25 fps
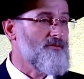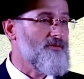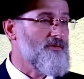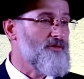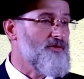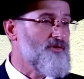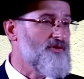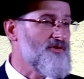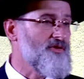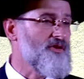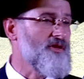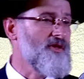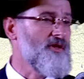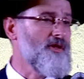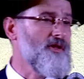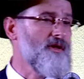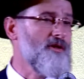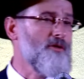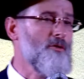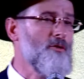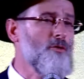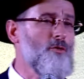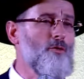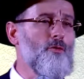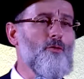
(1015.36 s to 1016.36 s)
to see
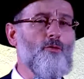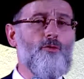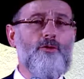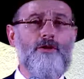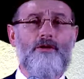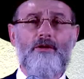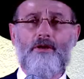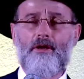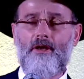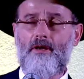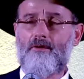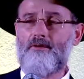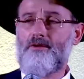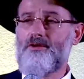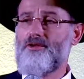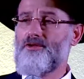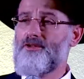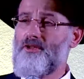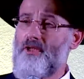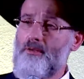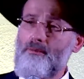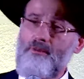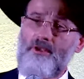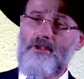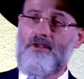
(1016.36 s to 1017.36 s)
who would love
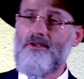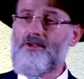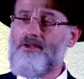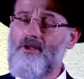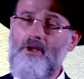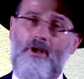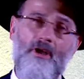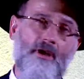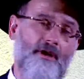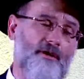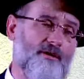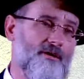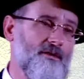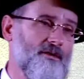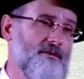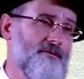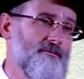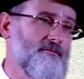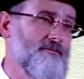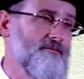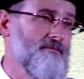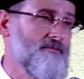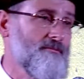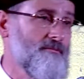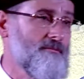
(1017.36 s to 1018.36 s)
Hashem in his heart,
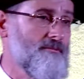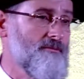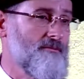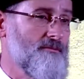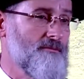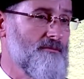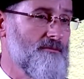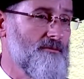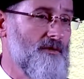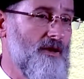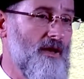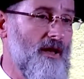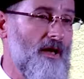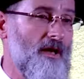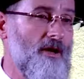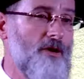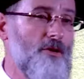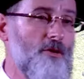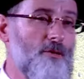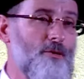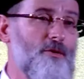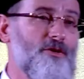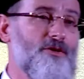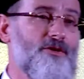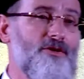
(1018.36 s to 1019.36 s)

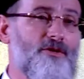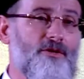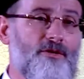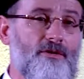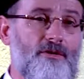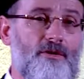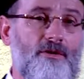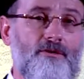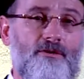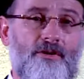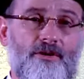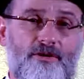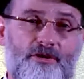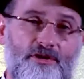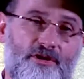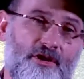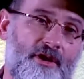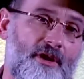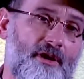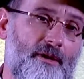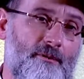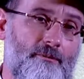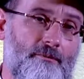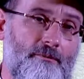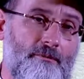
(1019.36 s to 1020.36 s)
who would serve
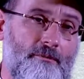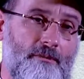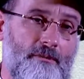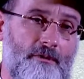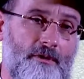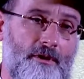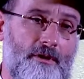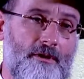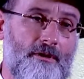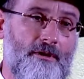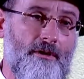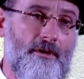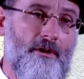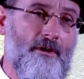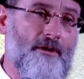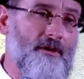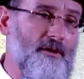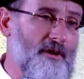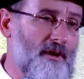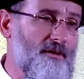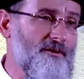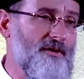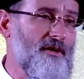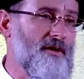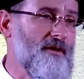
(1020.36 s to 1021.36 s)
Hashem
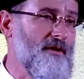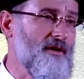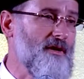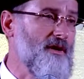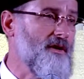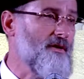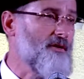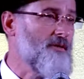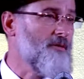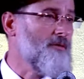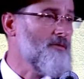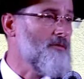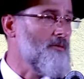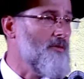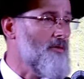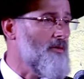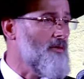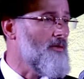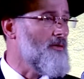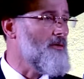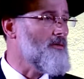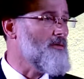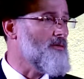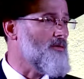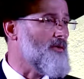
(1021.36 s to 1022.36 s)
lovingly through
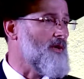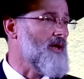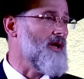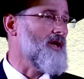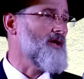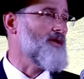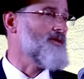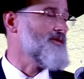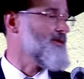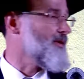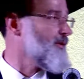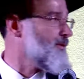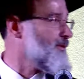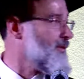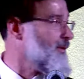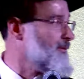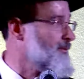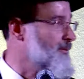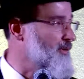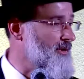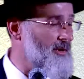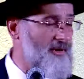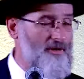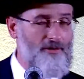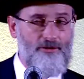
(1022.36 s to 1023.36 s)
all trials and
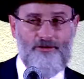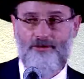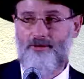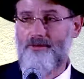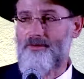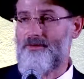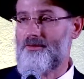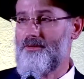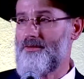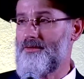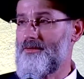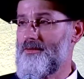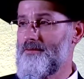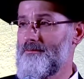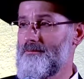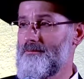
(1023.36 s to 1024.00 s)
tribulations.